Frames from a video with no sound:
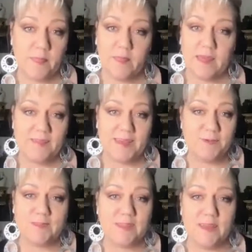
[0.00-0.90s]
that
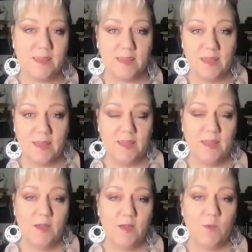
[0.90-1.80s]
was like,
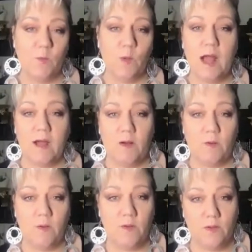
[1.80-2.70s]
wow,
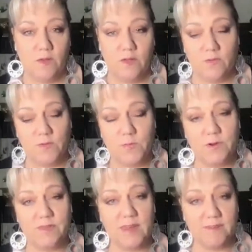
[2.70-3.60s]

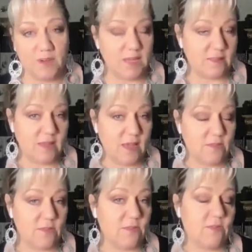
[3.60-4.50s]
sports never gets
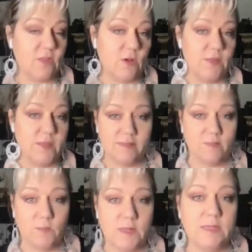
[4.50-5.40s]
canceled. So this
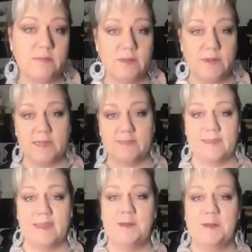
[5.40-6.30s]
is really serious,
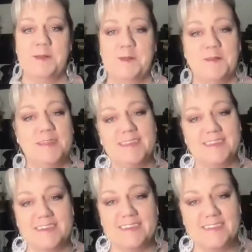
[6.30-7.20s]

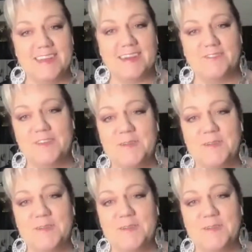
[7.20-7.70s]
serious stuff.